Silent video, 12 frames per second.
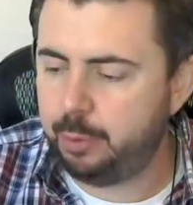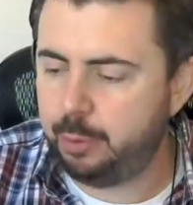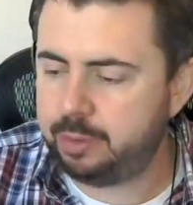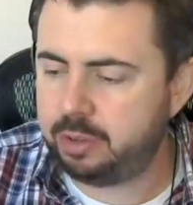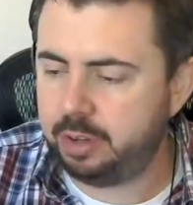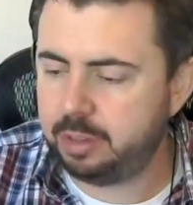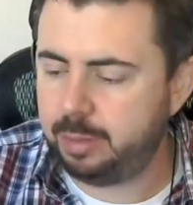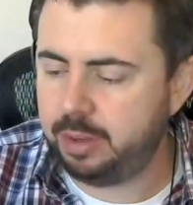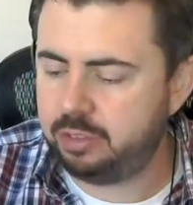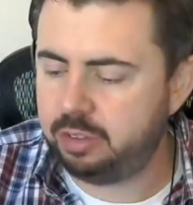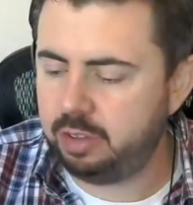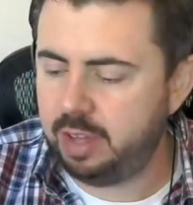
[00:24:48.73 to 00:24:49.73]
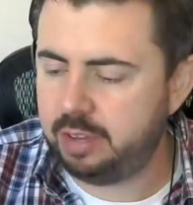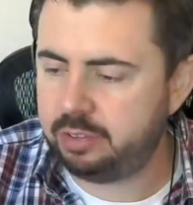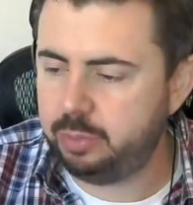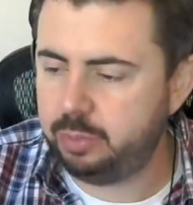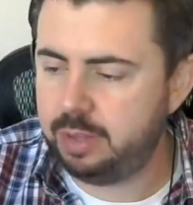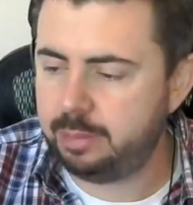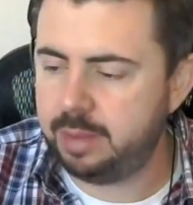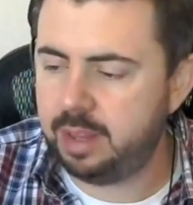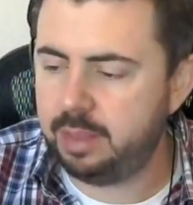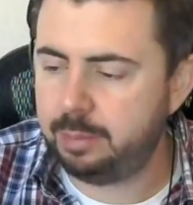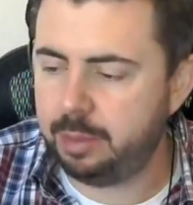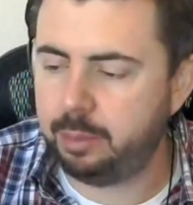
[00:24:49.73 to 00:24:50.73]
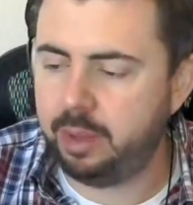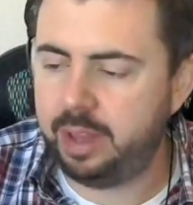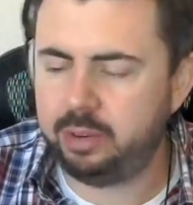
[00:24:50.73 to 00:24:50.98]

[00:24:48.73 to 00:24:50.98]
A film we talked about just last week, Matt,